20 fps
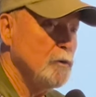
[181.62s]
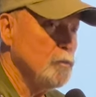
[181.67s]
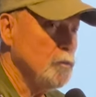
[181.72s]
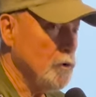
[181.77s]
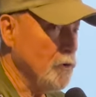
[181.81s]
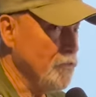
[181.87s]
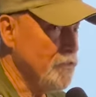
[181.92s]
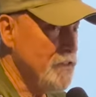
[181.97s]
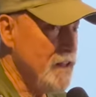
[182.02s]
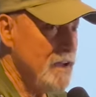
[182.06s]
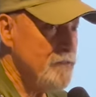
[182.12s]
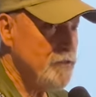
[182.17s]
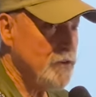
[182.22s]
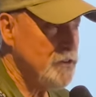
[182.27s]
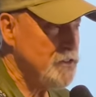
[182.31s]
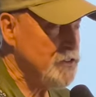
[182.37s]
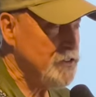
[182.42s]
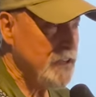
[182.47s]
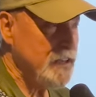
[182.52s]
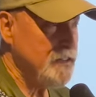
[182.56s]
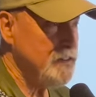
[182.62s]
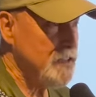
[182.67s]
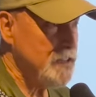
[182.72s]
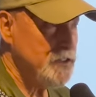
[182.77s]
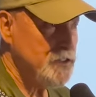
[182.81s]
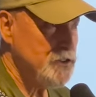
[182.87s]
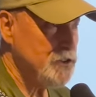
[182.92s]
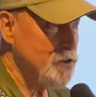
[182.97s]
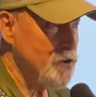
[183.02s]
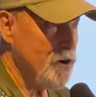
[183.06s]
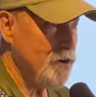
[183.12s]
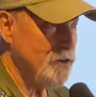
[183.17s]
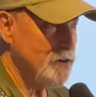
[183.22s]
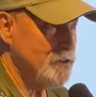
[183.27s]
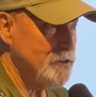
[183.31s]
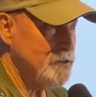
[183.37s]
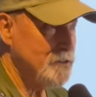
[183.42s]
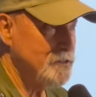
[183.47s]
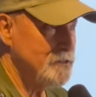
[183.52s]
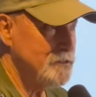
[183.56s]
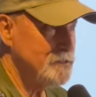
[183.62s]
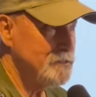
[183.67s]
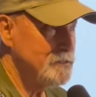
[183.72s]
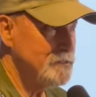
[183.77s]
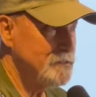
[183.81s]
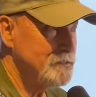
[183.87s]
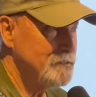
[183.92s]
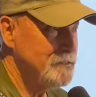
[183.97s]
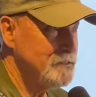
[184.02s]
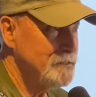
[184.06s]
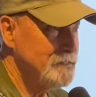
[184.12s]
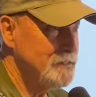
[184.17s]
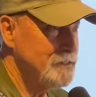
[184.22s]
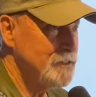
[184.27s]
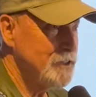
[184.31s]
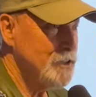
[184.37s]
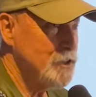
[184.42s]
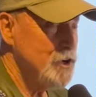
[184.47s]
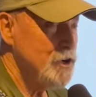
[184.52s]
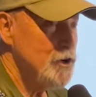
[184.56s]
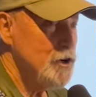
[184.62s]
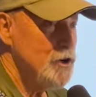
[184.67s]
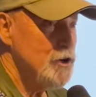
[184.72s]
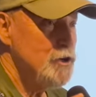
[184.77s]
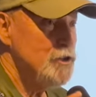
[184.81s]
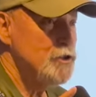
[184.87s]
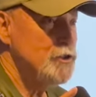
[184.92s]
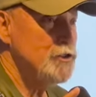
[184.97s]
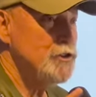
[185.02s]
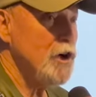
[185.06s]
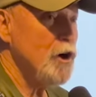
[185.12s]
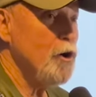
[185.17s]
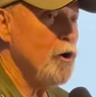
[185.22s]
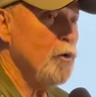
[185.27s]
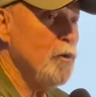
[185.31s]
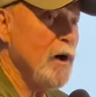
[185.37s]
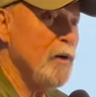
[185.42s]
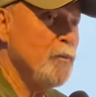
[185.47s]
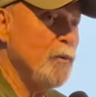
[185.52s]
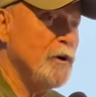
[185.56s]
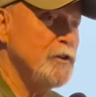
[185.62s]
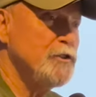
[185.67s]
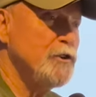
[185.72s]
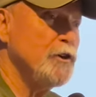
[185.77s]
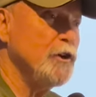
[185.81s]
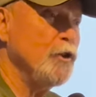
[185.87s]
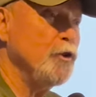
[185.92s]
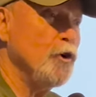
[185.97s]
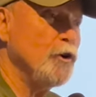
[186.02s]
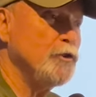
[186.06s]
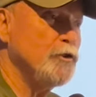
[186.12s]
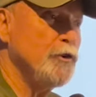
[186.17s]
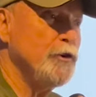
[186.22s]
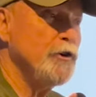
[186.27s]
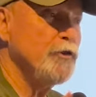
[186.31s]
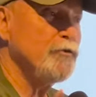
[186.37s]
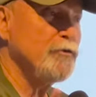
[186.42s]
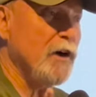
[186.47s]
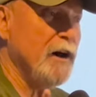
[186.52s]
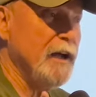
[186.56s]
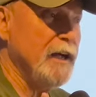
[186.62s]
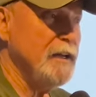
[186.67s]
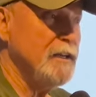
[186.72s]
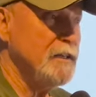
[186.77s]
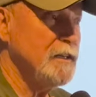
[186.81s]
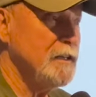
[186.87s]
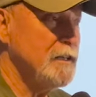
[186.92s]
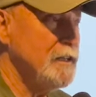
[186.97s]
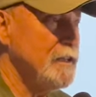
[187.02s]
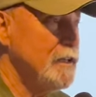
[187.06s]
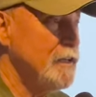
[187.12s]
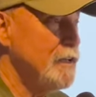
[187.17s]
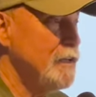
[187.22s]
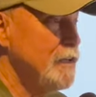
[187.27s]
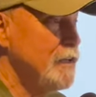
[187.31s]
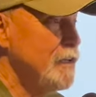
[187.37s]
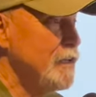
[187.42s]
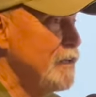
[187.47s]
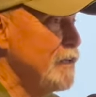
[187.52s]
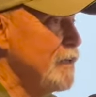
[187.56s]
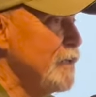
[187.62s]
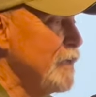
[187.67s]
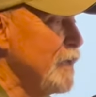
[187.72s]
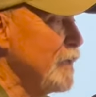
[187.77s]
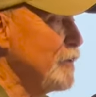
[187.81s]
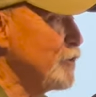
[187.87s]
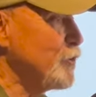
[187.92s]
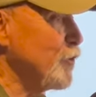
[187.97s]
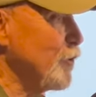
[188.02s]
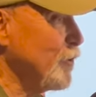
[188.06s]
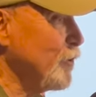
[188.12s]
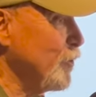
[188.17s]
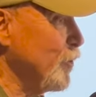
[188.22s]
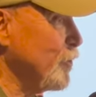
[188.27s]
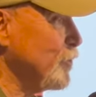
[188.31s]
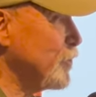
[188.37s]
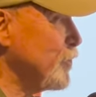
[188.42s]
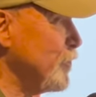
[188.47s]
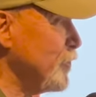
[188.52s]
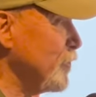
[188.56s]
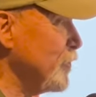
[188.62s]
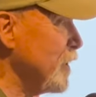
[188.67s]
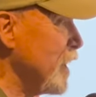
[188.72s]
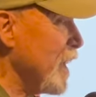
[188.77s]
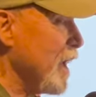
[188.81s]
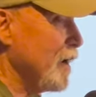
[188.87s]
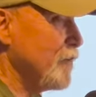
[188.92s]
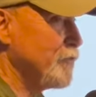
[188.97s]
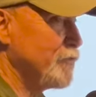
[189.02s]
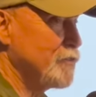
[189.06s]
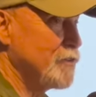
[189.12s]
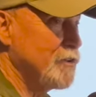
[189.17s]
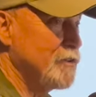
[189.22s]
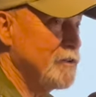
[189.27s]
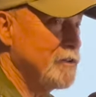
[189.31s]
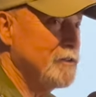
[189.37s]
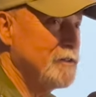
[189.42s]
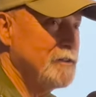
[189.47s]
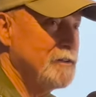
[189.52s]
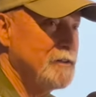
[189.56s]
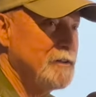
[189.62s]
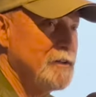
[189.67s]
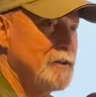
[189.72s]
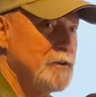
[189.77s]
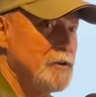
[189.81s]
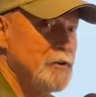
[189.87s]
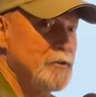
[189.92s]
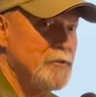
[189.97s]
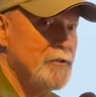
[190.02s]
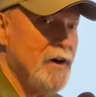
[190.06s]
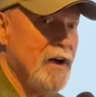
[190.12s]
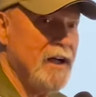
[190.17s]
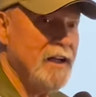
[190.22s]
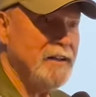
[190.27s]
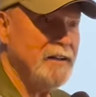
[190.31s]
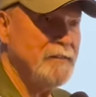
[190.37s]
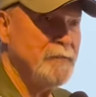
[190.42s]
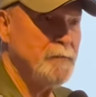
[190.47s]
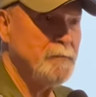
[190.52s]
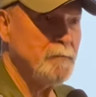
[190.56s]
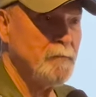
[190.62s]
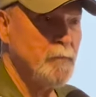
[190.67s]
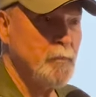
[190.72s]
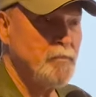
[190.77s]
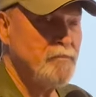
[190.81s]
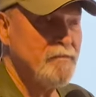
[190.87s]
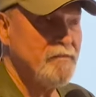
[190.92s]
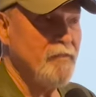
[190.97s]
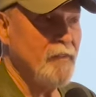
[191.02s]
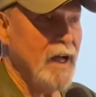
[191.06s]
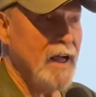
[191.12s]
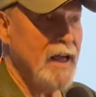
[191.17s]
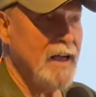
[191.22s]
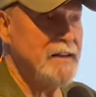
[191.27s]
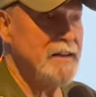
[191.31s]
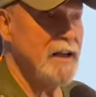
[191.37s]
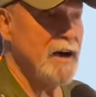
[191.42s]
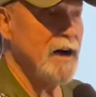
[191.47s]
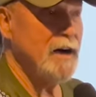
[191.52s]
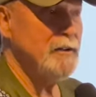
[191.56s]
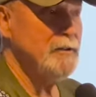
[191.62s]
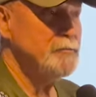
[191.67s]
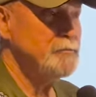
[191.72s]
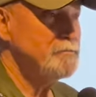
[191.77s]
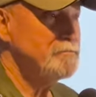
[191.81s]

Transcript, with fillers: will never sing these songs. So I want you to look to your right and to look to your left, right? And uh,